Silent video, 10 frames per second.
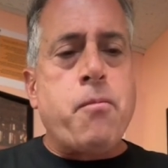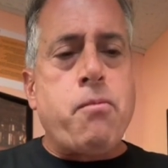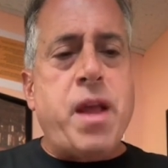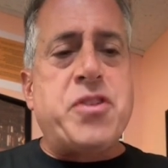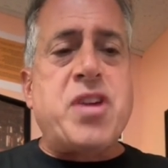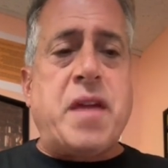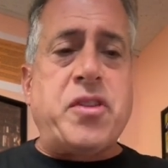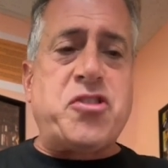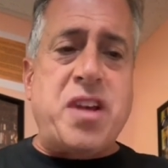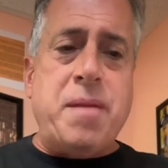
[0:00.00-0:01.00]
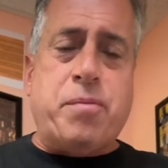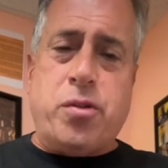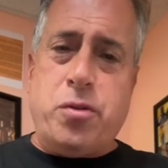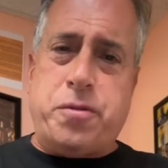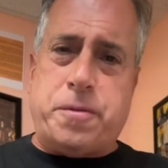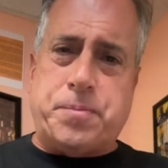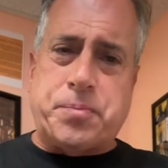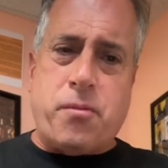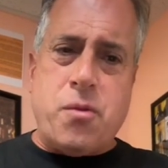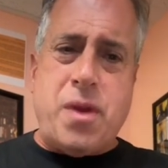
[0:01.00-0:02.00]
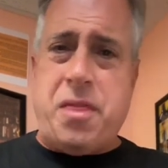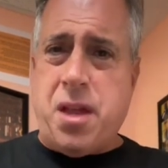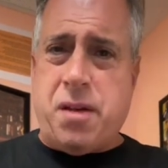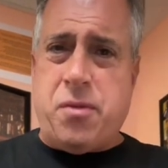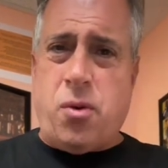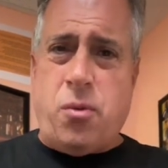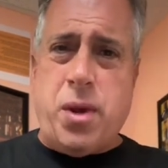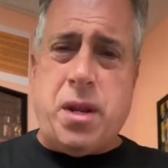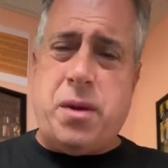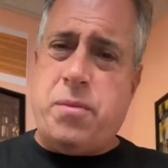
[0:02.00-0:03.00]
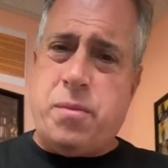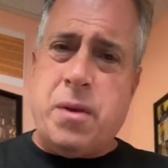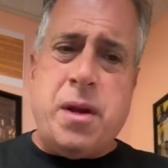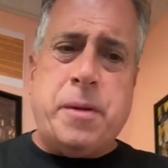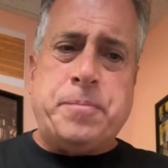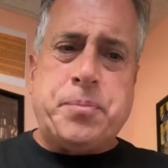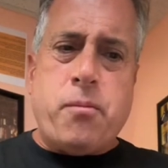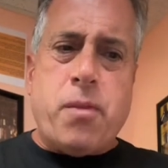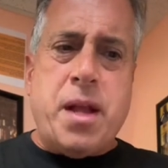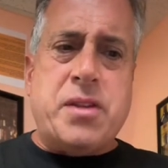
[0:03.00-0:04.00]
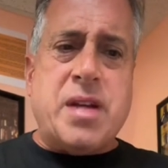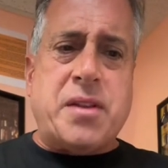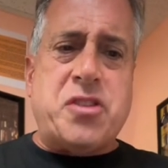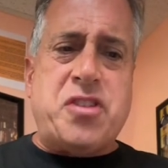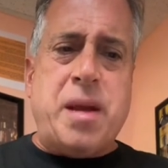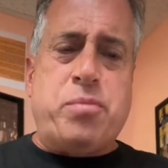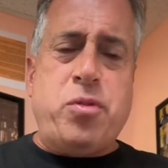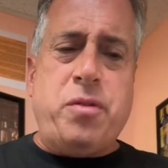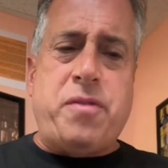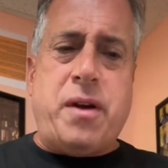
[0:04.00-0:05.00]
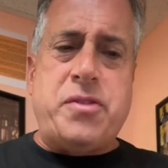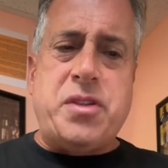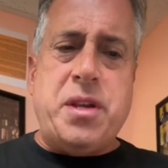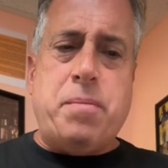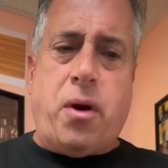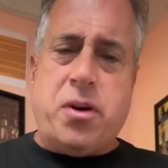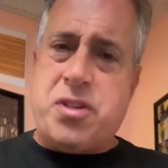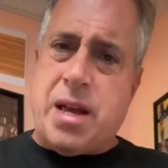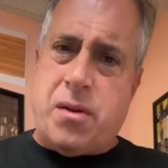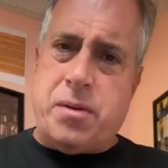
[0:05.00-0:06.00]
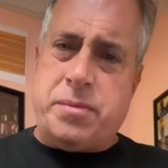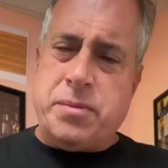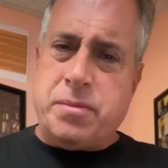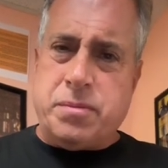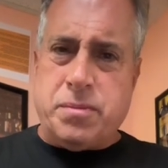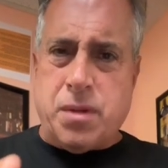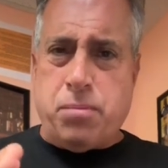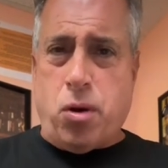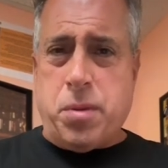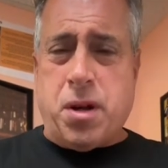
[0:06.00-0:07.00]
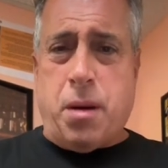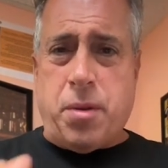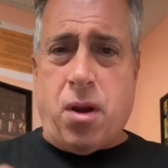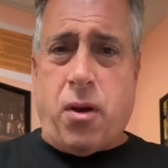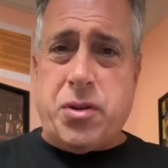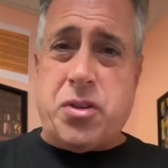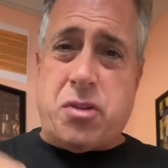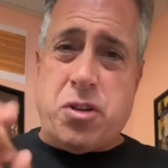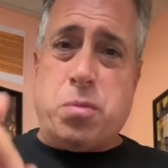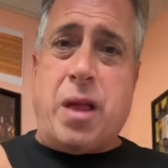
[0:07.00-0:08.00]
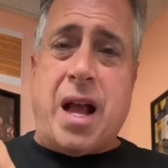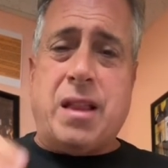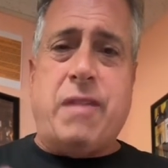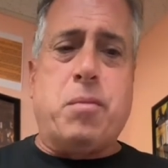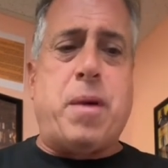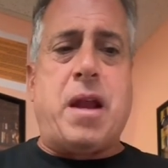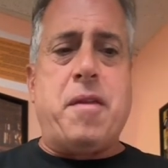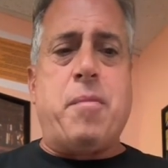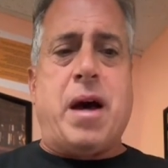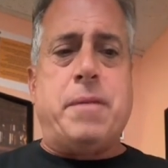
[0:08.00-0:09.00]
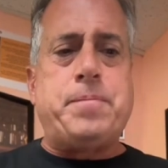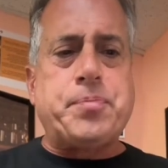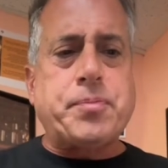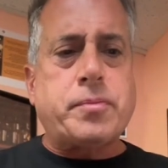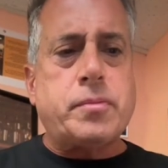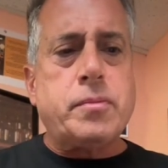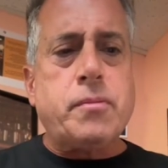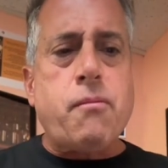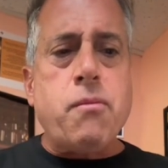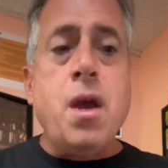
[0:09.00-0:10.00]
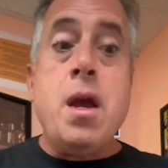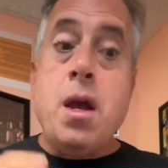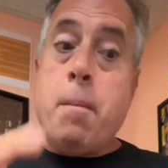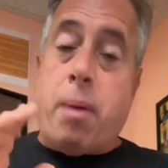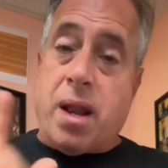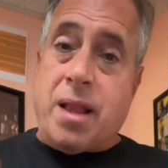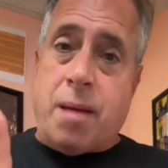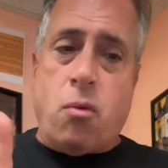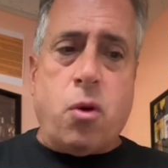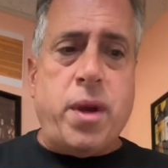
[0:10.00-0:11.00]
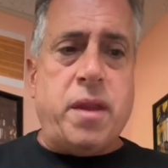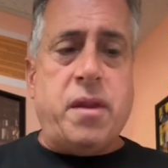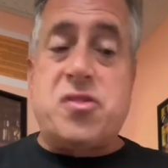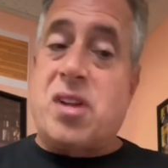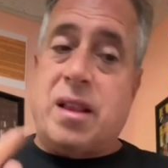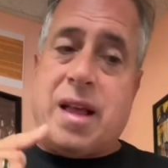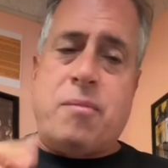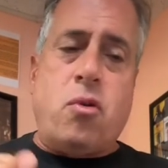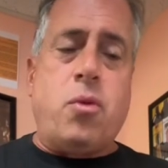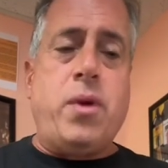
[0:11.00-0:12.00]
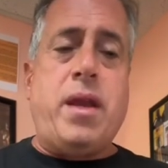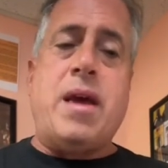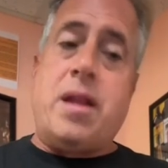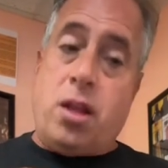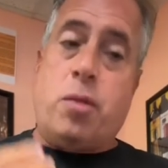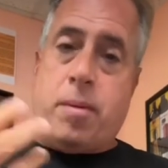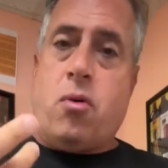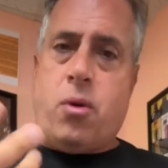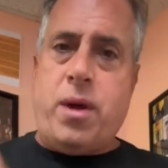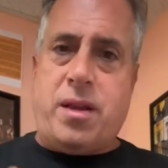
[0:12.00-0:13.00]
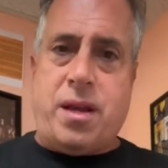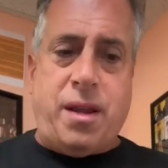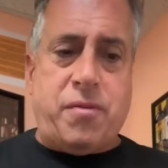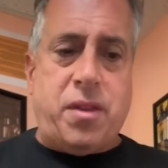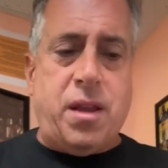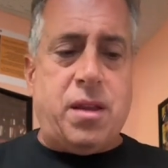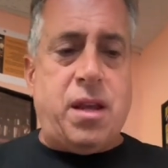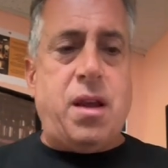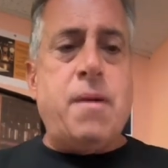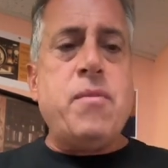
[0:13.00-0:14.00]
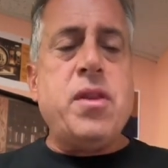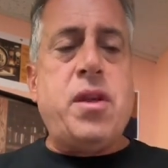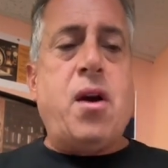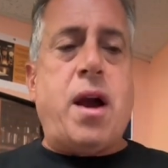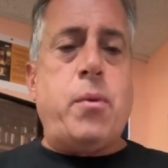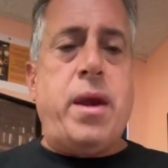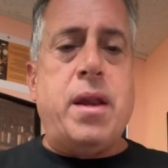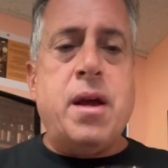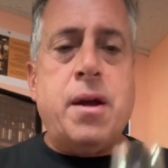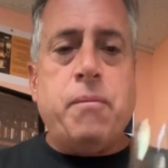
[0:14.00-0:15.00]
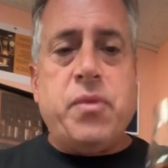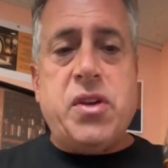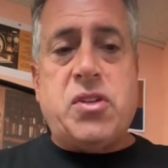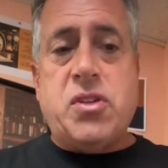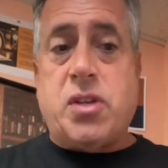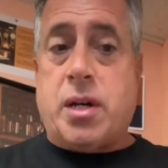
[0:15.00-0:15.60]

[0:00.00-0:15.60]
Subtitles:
It's got the same proof, when I think of the wheated, it's got the same proof as the Bardstown Bourbon Company Origin Series Black Label Bottled and Bond, but a lot more wheat in this, and a lot more wheat, and a little bit more wheat than even the high wheat. This is